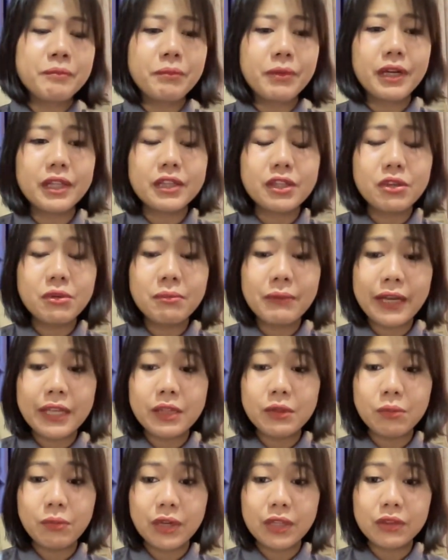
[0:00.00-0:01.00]
but you
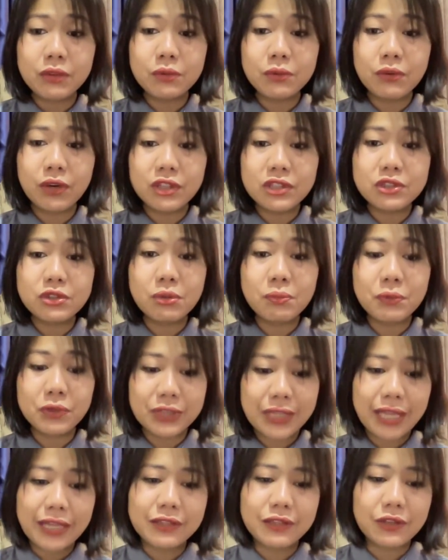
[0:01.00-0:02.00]
might want to also
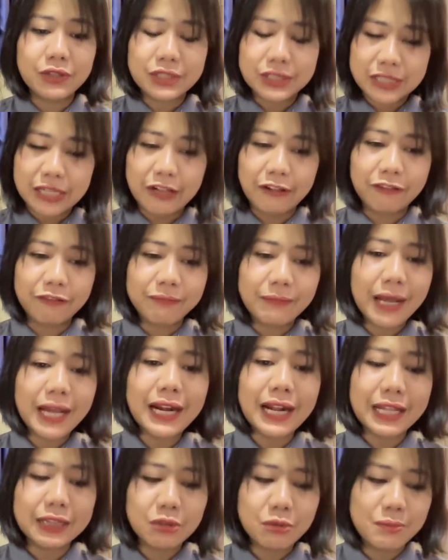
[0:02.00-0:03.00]
protect yourself
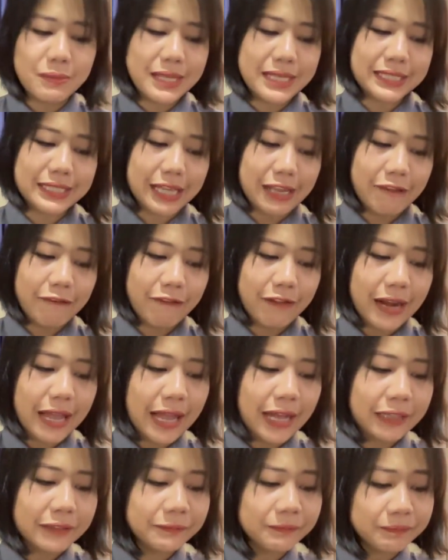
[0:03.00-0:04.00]
para to be safe
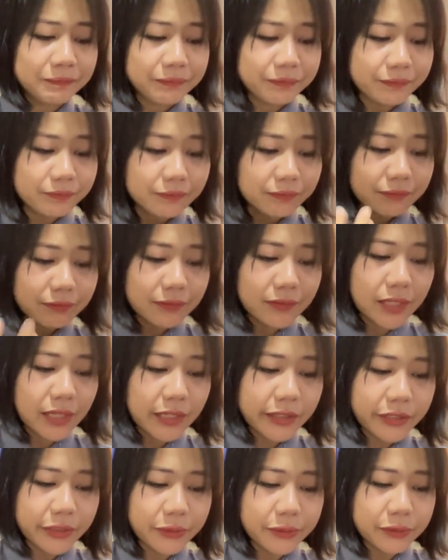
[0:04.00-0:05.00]
lang.
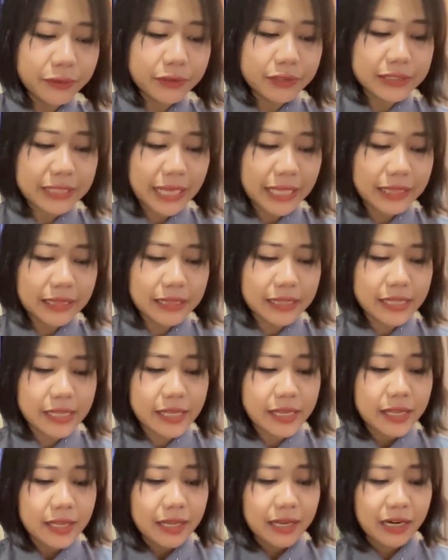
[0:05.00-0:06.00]
Yung
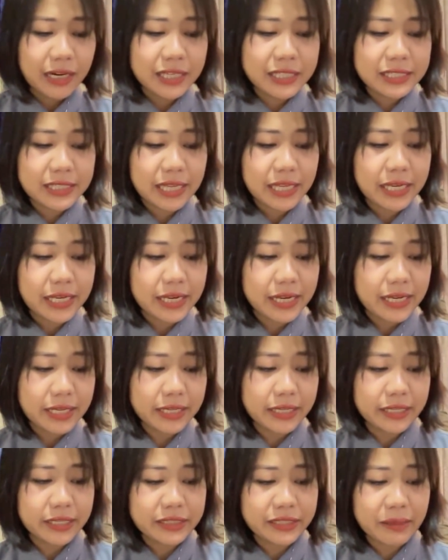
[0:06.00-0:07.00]
sadly,
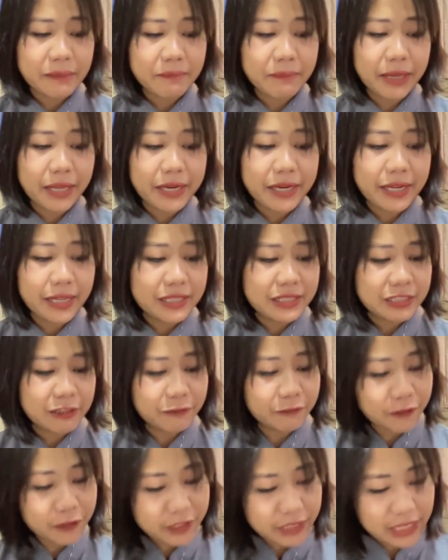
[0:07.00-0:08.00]
arsenic is embedded sa
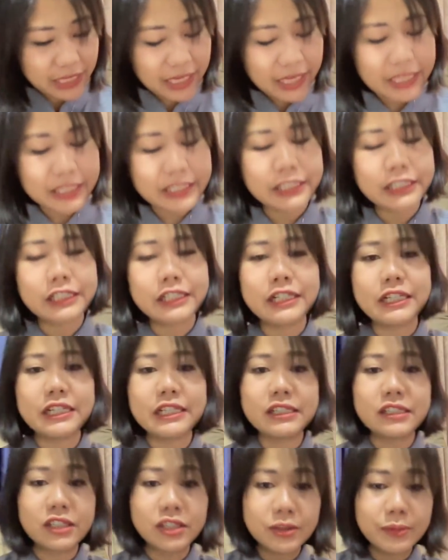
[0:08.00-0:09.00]

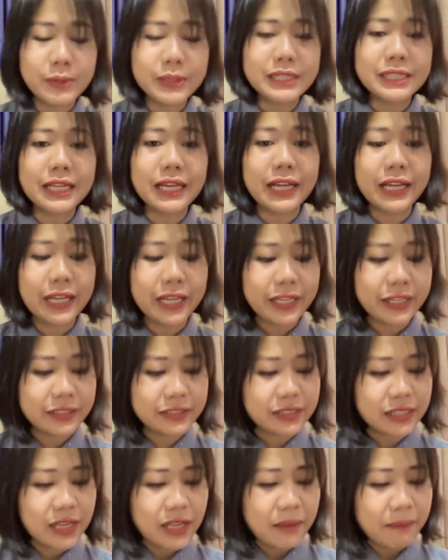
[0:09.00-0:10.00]
fertilizers,
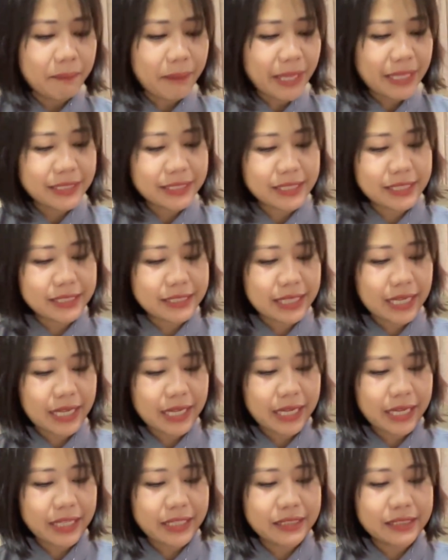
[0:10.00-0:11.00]
herbicides,
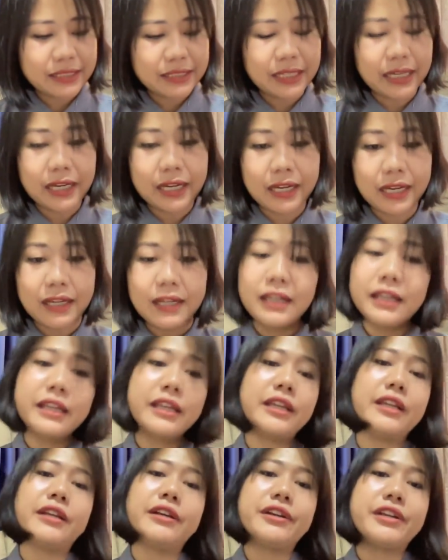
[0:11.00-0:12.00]
pesticides, sa
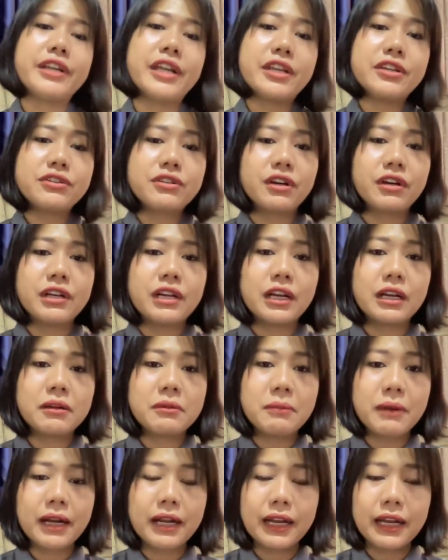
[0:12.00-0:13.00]
irrigation
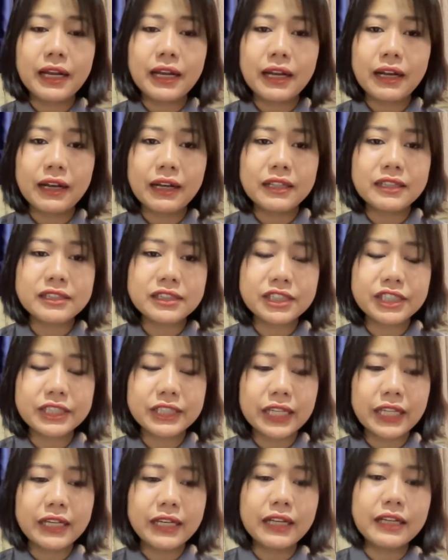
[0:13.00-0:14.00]
ng mga
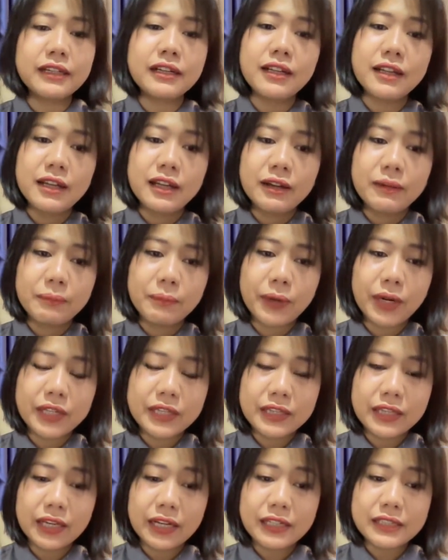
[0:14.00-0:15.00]
certain
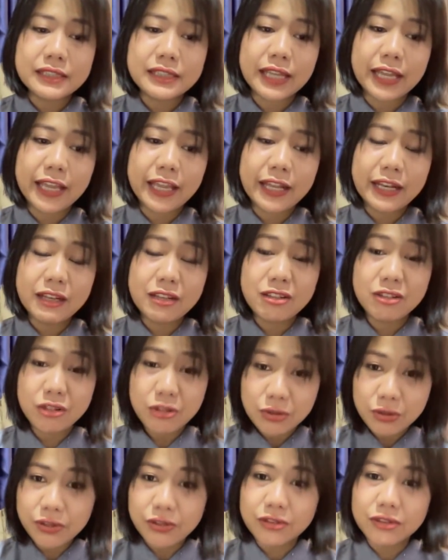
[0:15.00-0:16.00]
products, and
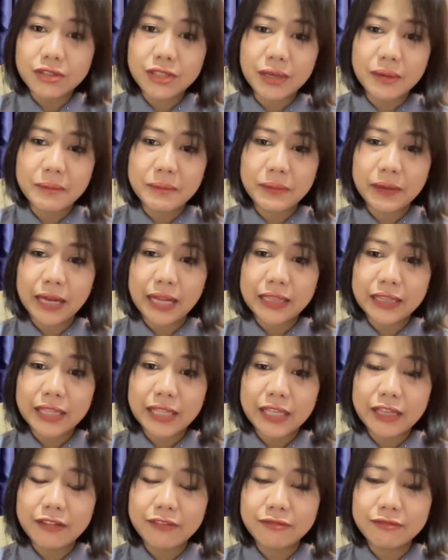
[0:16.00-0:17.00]
yun, sa
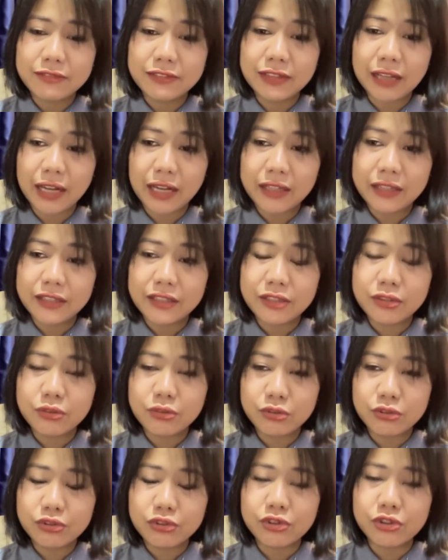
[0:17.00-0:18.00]
ating
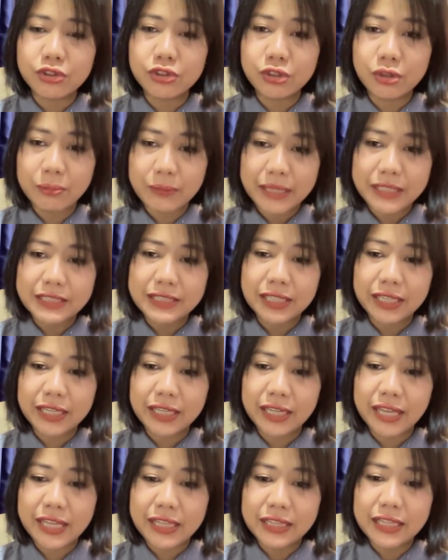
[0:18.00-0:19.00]
agriculture,
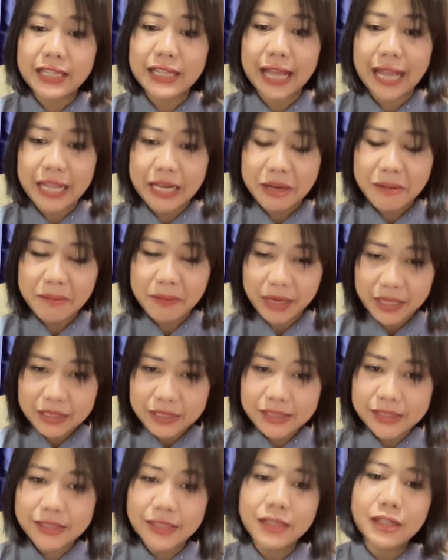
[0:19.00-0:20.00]
domesticated
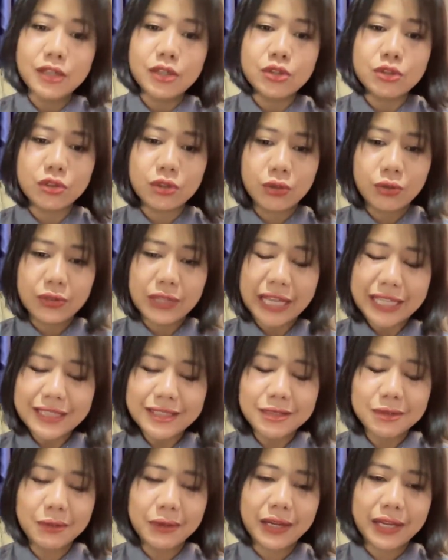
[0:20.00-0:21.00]
animals. So
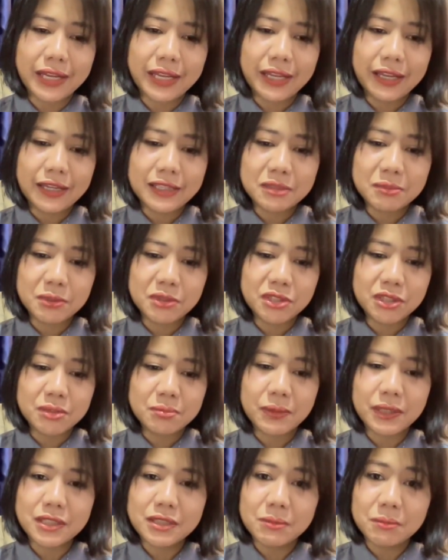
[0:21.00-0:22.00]
that's why, as much as
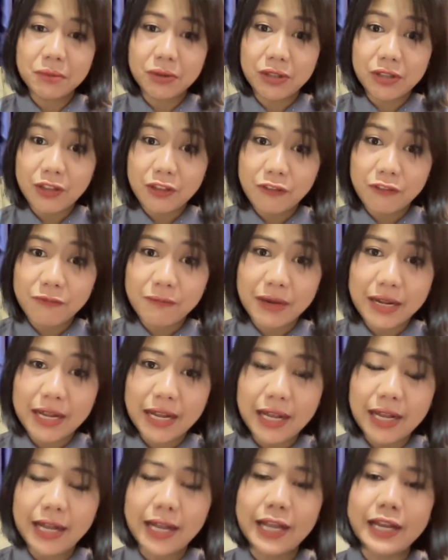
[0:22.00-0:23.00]
possible, if
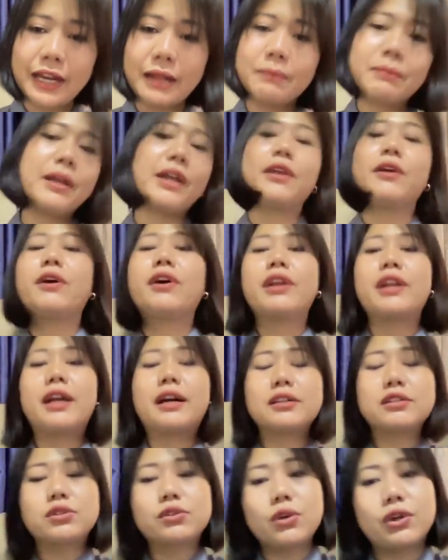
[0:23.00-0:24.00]
makakahanap kayo
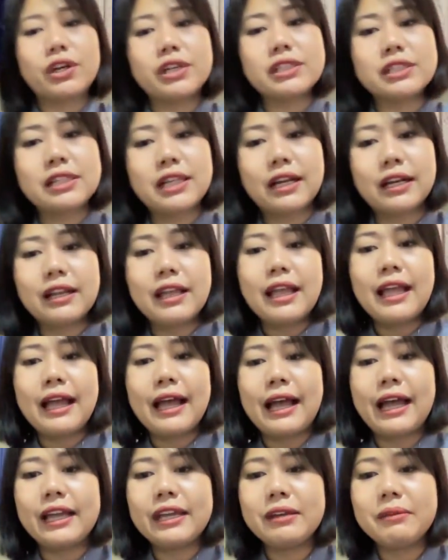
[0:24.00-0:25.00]
ng source ng
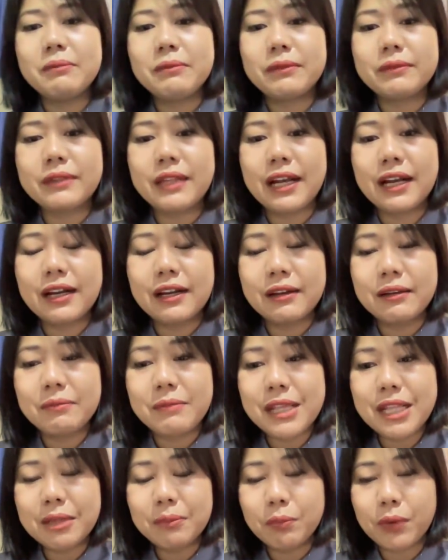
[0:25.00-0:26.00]
ng
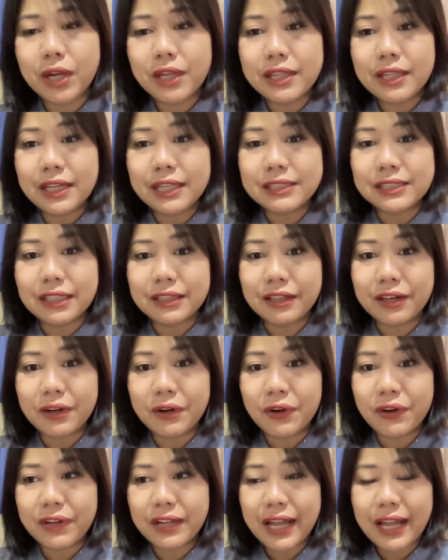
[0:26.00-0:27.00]
meat products that
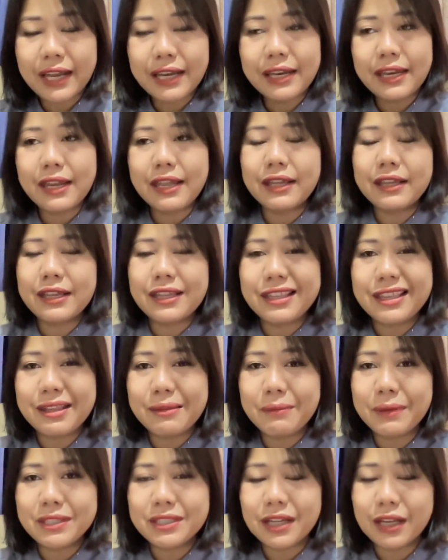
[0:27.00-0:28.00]
are organic, hindi
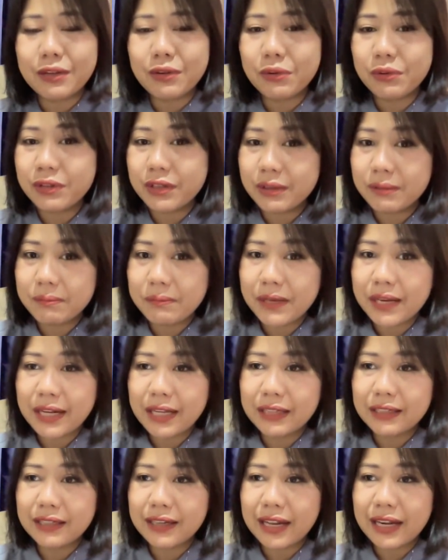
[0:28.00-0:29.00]
masyadong
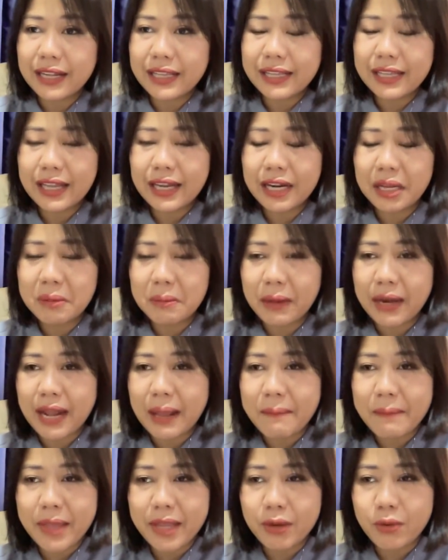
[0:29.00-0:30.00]
pinaglalagyan ng
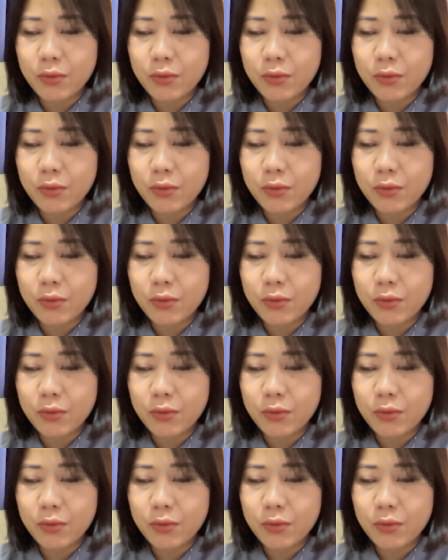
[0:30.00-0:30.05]
maraming